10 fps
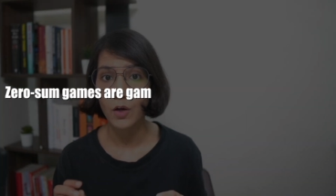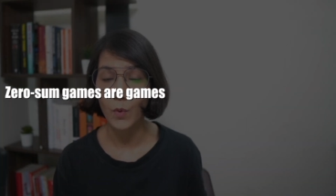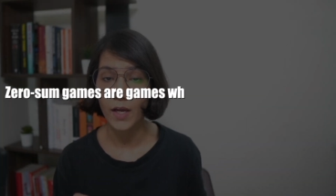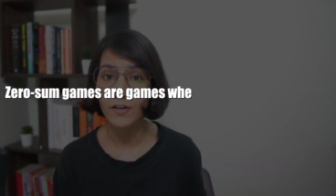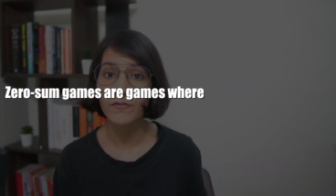
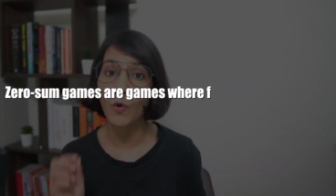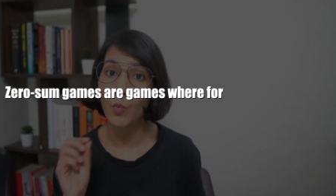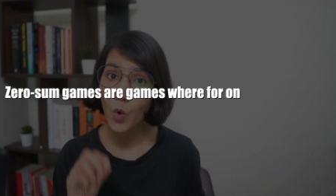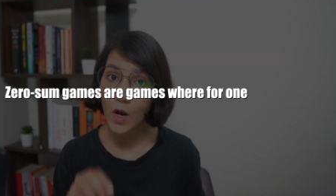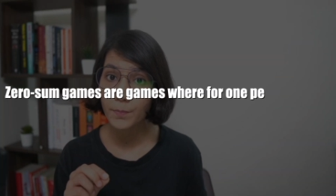where for
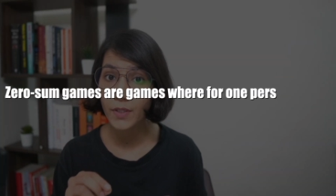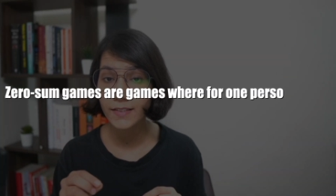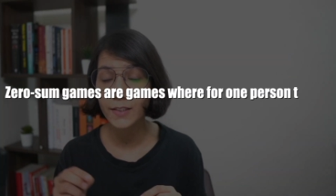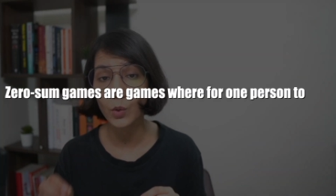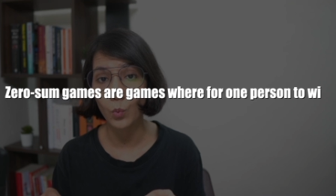one
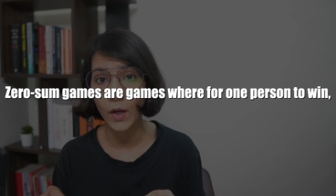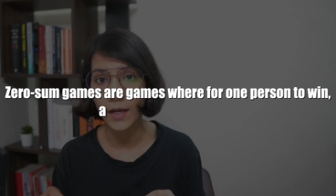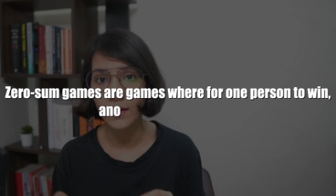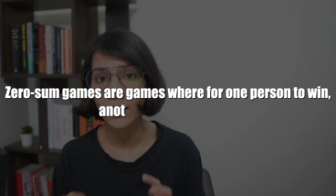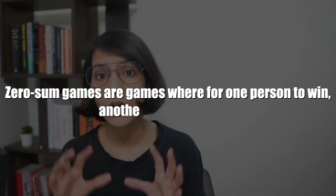person to
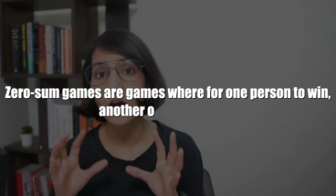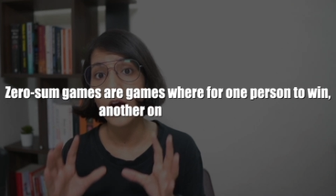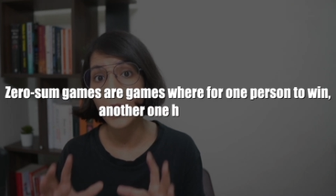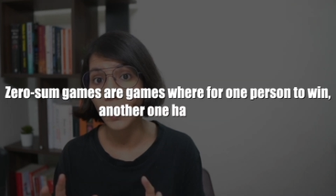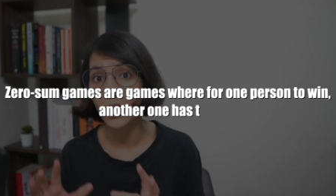win,
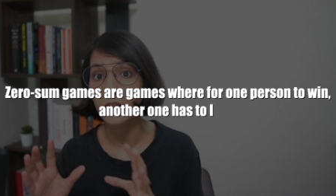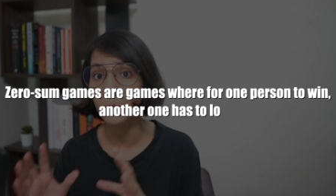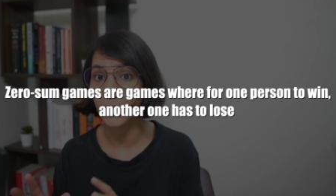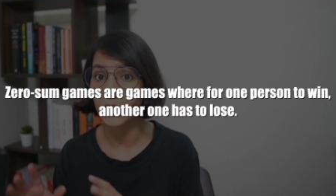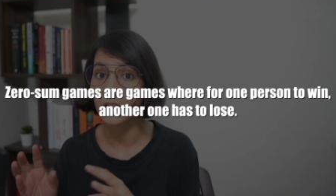another
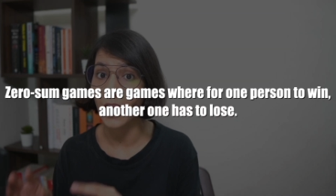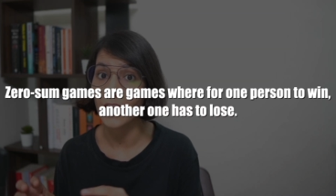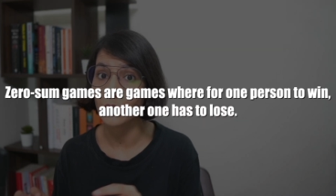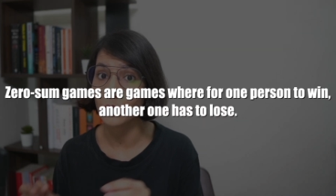person has to